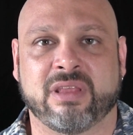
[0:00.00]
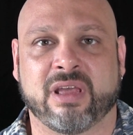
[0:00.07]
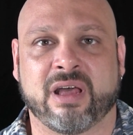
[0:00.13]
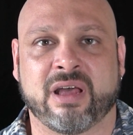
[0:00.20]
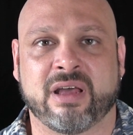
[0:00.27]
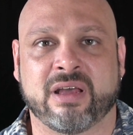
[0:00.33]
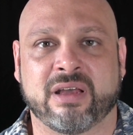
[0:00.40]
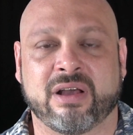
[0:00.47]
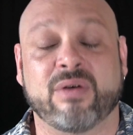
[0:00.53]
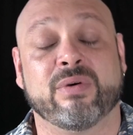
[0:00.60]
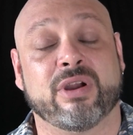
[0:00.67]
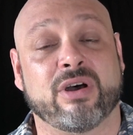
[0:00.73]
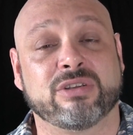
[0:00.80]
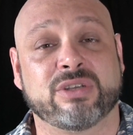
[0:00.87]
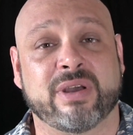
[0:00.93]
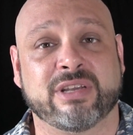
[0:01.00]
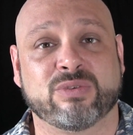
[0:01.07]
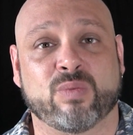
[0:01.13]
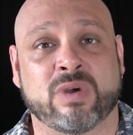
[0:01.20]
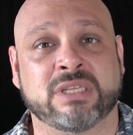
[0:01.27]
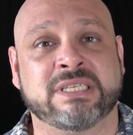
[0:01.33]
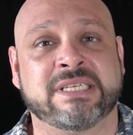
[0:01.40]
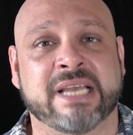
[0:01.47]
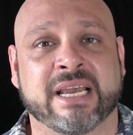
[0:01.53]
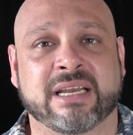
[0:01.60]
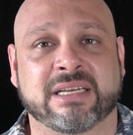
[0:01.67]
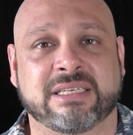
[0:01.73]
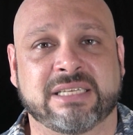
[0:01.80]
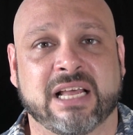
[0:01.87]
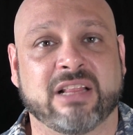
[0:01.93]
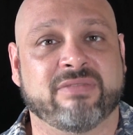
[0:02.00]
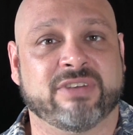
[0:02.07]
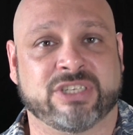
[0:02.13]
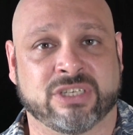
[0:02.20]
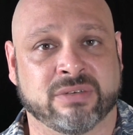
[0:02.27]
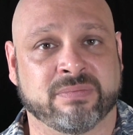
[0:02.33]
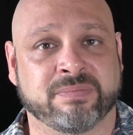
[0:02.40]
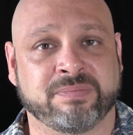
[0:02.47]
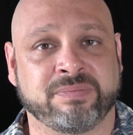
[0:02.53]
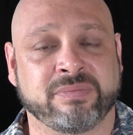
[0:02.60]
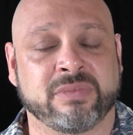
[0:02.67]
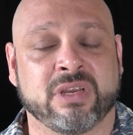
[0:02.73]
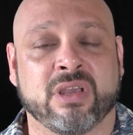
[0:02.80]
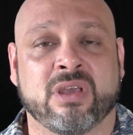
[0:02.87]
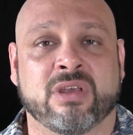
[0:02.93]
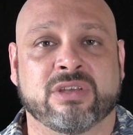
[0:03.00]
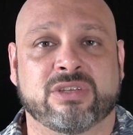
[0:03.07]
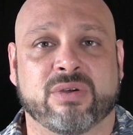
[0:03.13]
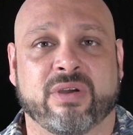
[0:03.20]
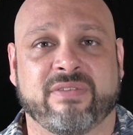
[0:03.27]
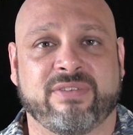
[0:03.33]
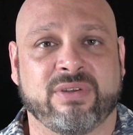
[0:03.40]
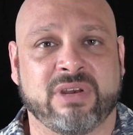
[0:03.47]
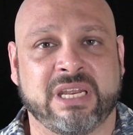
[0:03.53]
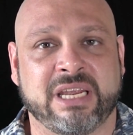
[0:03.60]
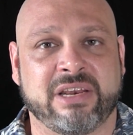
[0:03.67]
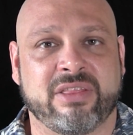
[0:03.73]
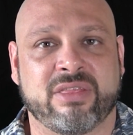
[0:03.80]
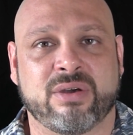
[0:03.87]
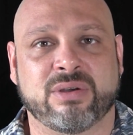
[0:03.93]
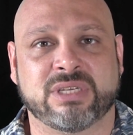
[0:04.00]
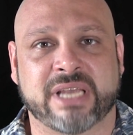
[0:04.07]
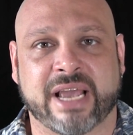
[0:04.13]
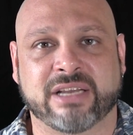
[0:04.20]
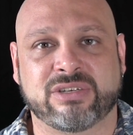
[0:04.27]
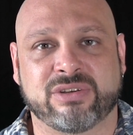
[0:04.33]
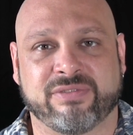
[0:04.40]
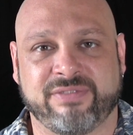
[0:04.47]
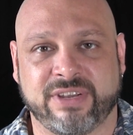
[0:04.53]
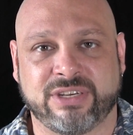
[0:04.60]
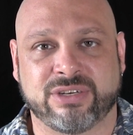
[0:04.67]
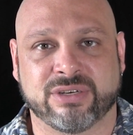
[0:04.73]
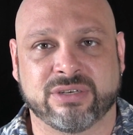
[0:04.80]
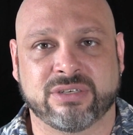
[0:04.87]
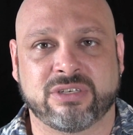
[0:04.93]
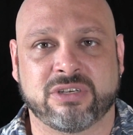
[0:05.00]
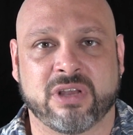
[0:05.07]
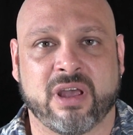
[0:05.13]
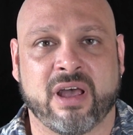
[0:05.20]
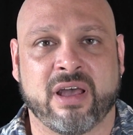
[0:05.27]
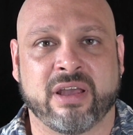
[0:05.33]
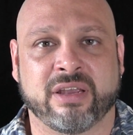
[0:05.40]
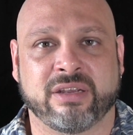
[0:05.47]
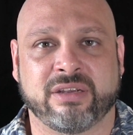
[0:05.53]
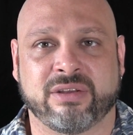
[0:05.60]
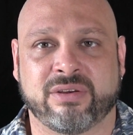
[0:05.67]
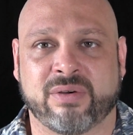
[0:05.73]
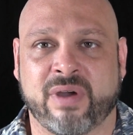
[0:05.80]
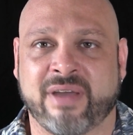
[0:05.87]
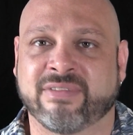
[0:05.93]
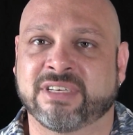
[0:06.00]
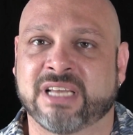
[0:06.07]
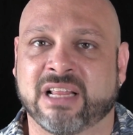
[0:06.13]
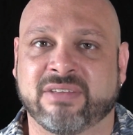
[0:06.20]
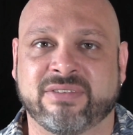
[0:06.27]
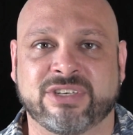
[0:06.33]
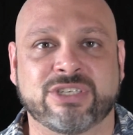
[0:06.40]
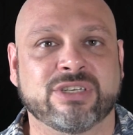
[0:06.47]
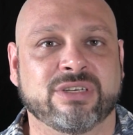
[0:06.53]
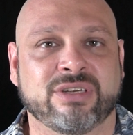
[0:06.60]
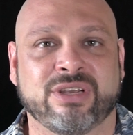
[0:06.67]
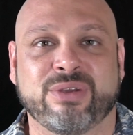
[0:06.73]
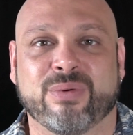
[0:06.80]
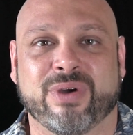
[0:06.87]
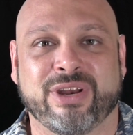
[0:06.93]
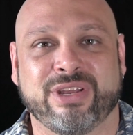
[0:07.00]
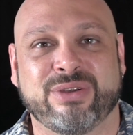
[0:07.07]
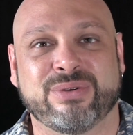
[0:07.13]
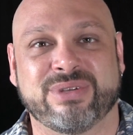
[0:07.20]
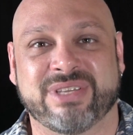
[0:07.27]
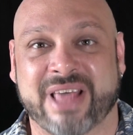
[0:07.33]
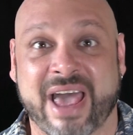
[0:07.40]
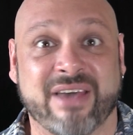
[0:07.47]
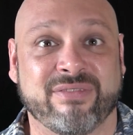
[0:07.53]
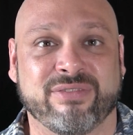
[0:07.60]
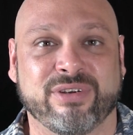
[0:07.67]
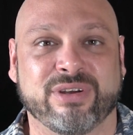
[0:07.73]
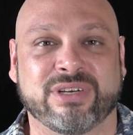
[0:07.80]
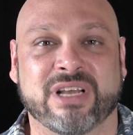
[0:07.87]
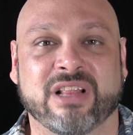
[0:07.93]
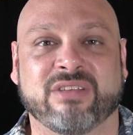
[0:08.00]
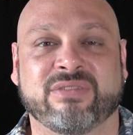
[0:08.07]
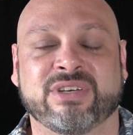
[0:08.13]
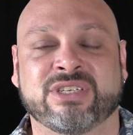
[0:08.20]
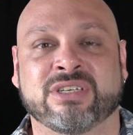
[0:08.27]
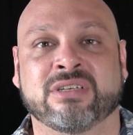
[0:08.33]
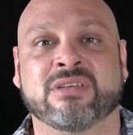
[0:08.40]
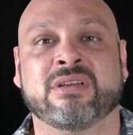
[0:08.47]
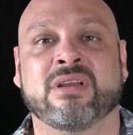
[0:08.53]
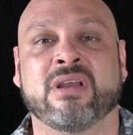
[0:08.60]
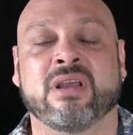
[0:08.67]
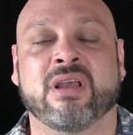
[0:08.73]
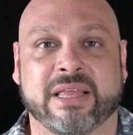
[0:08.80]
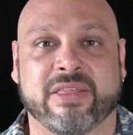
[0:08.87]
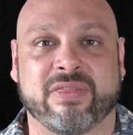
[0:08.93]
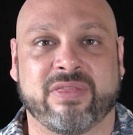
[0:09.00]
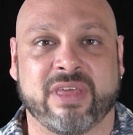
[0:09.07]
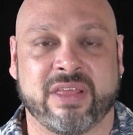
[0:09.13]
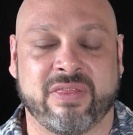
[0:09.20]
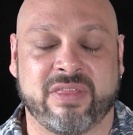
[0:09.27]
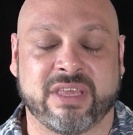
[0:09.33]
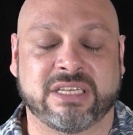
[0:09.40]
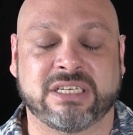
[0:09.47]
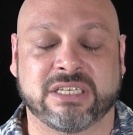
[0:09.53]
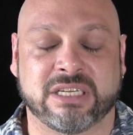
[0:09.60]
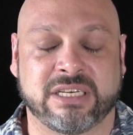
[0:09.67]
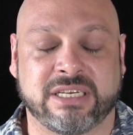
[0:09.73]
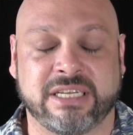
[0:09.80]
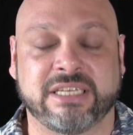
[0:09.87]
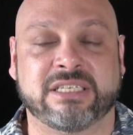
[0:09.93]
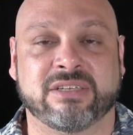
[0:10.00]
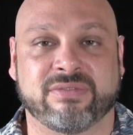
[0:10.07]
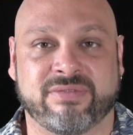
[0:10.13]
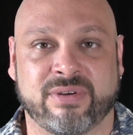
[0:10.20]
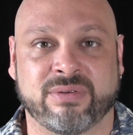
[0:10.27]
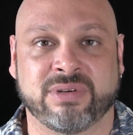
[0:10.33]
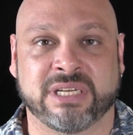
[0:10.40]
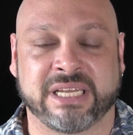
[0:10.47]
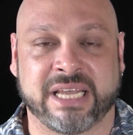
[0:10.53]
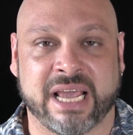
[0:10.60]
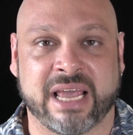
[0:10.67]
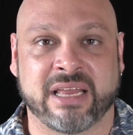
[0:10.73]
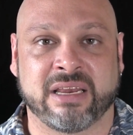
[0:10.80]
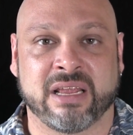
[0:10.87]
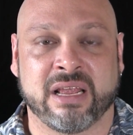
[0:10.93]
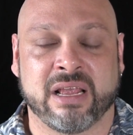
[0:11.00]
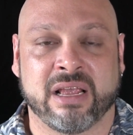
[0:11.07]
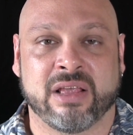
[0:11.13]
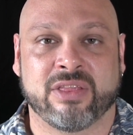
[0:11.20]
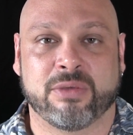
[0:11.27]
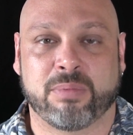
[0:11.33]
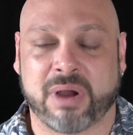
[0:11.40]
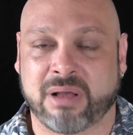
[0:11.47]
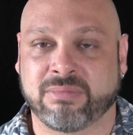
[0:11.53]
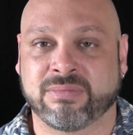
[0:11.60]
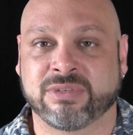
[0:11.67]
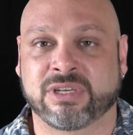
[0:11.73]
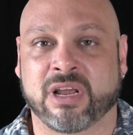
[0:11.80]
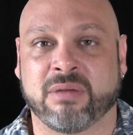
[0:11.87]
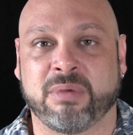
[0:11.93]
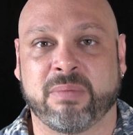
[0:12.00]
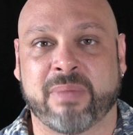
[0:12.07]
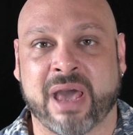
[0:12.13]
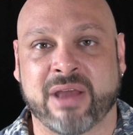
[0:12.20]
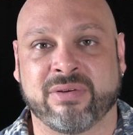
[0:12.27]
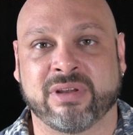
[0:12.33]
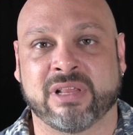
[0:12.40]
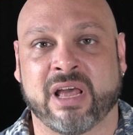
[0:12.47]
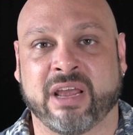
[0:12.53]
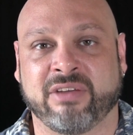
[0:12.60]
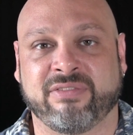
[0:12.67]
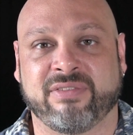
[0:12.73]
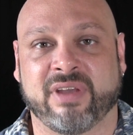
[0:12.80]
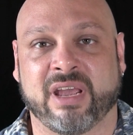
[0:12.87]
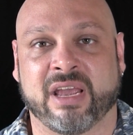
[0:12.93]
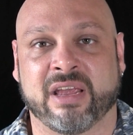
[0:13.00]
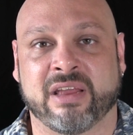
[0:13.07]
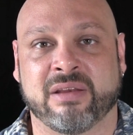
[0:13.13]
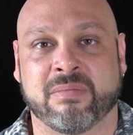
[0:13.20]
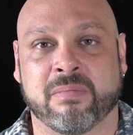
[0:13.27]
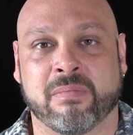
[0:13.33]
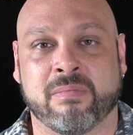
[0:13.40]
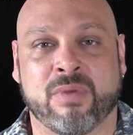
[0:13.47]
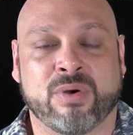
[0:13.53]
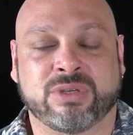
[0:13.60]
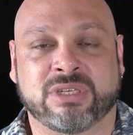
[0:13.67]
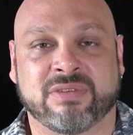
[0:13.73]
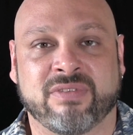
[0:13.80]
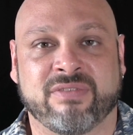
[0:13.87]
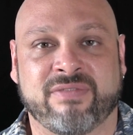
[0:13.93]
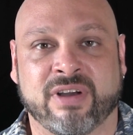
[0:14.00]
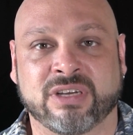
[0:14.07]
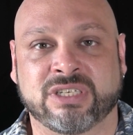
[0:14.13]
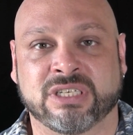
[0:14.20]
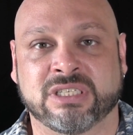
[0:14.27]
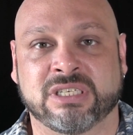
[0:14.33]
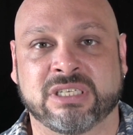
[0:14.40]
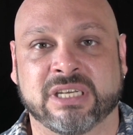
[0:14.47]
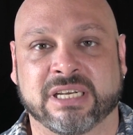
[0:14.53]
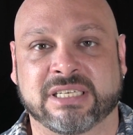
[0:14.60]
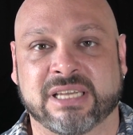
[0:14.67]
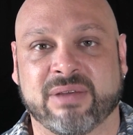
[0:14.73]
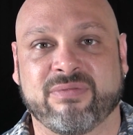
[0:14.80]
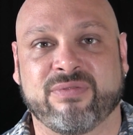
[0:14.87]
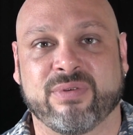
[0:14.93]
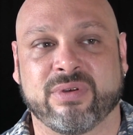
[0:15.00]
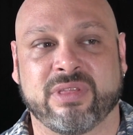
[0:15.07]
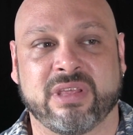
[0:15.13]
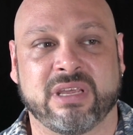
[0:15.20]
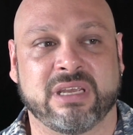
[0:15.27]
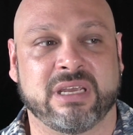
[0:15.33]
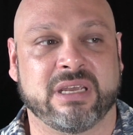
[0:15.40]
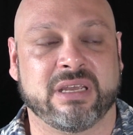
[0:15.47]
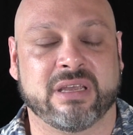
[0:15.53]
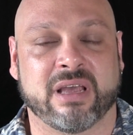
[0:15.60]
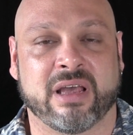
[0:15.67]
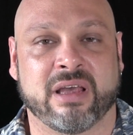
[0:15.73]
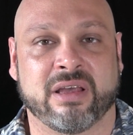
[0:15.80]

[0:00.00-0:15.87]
oh, it also has 1 seg television. So if you need those extra features, you don't have a television, you want to use that for your television, then this is a decent phone to get. The problem is going to be battery life, and most of the functions, except for the